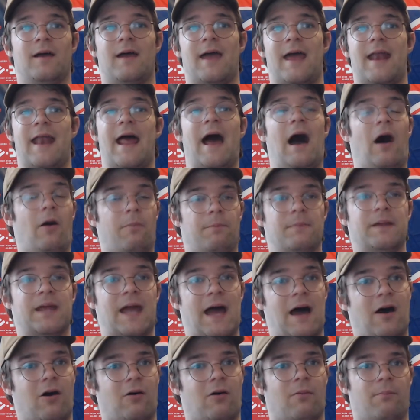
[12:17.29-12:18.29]
and help me
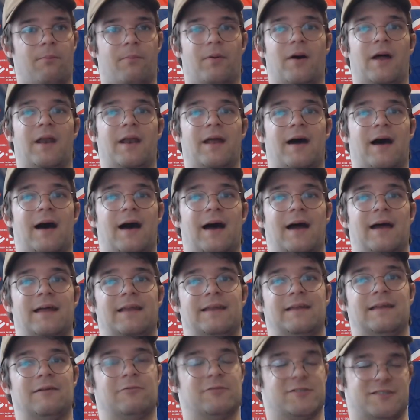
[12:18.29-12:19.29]
out, but
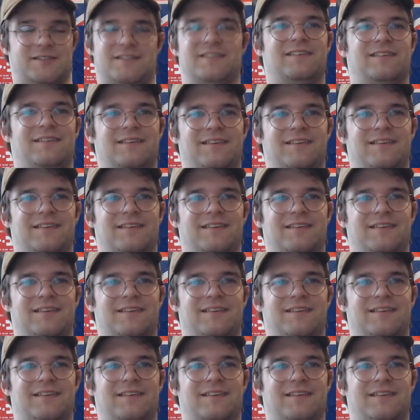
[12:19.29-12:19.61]
it was